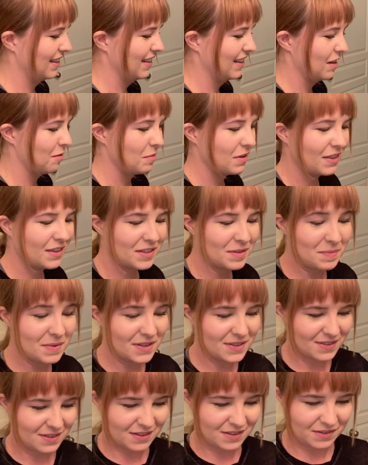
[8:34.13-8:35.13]
I mean, that's
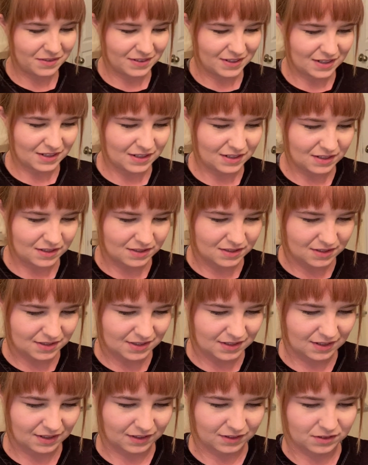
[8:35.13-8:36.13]
basically what it is. This
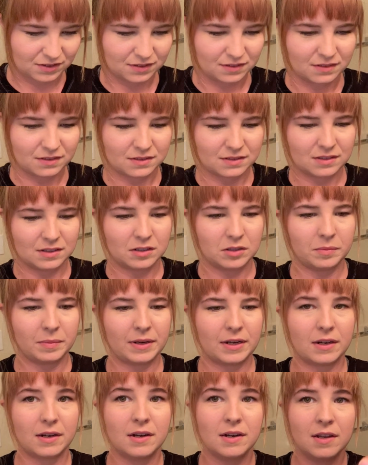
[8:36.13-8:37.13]
side actually looks a little
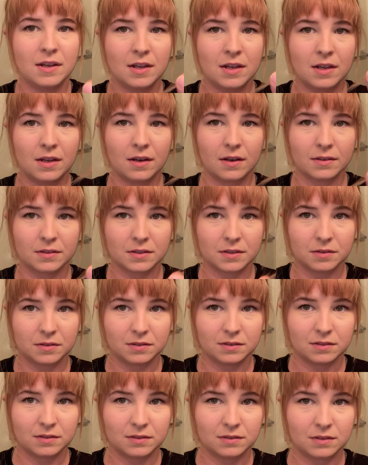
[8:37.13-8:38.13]
better.
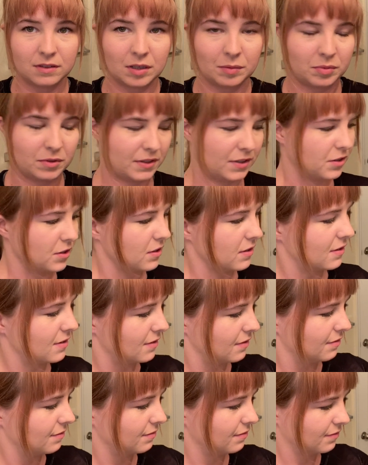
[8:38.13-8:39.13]
Also, a couple
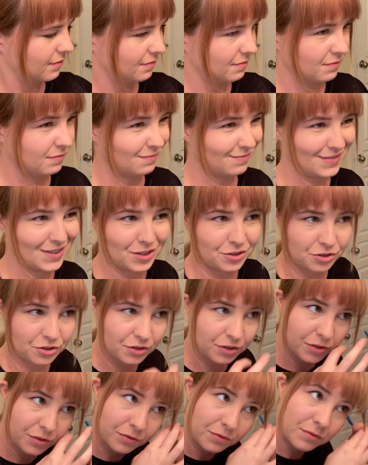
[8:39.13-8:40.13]
inches, inch or
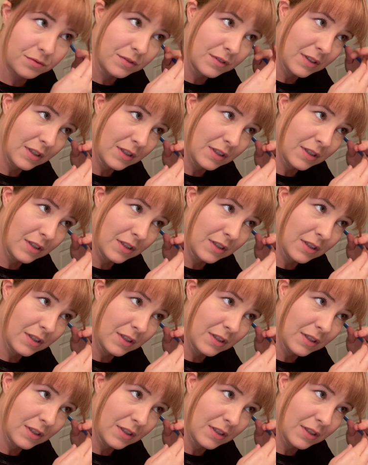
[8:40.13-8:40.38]
two.